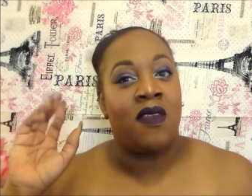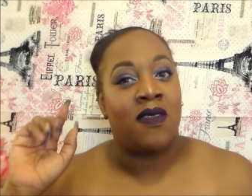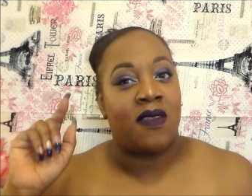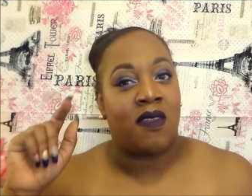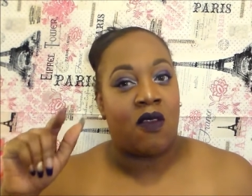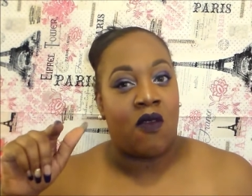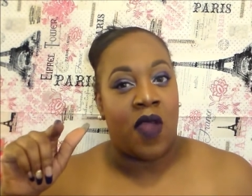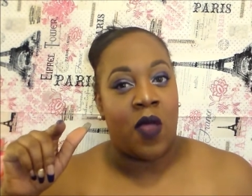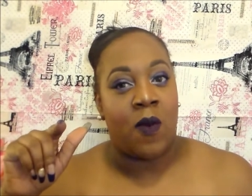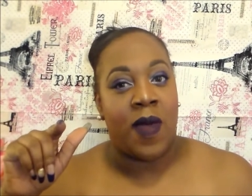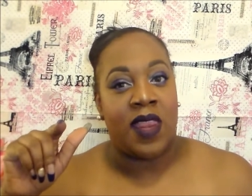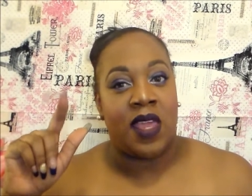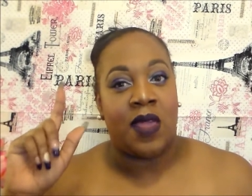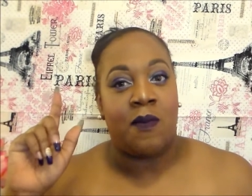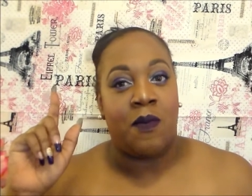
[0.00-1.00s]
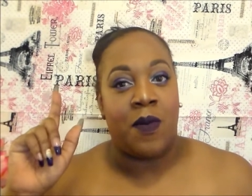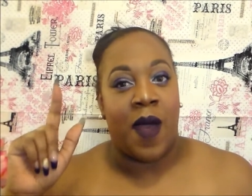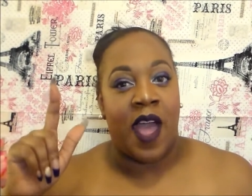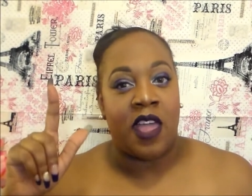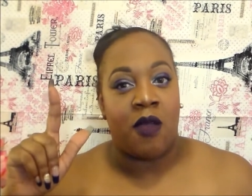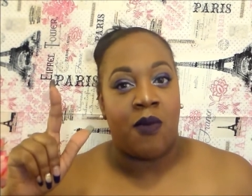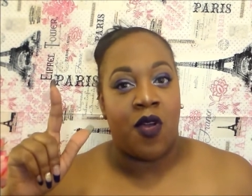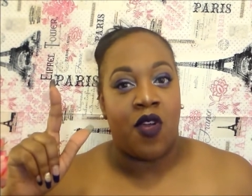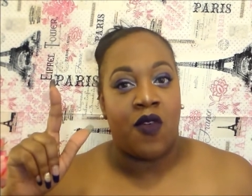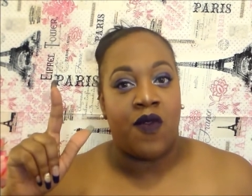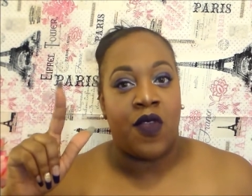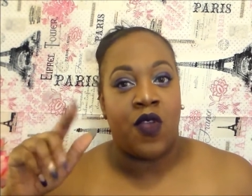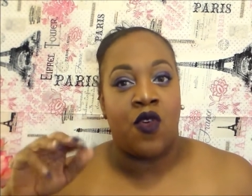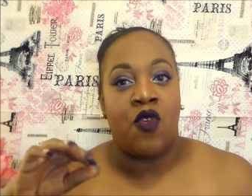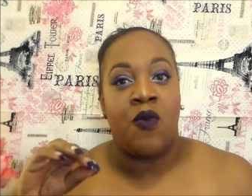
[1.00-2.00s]
so it's a great way to buy your
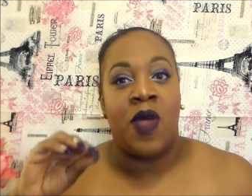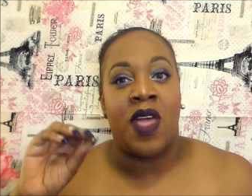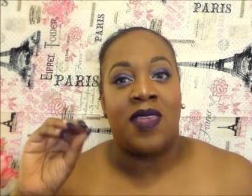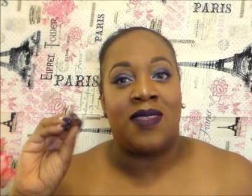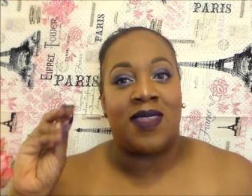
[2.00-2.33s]
perfume